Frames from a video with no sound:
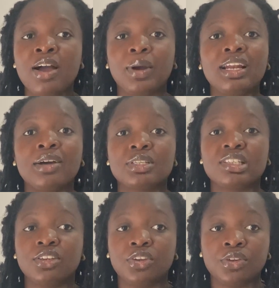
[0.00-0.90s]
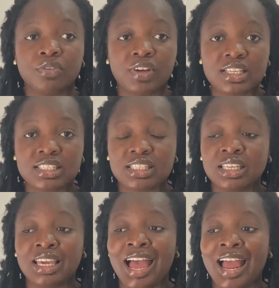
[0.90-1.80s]
While I was in
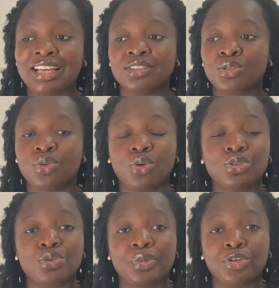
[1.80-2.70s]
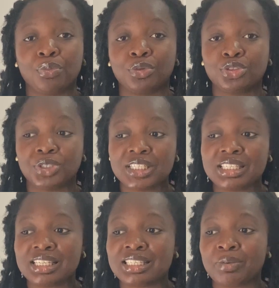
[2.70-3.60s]
university, I took on so many
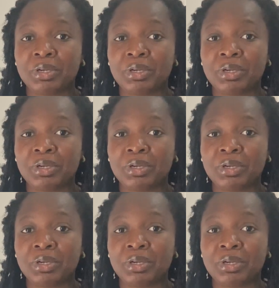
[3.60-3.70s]
opportunities.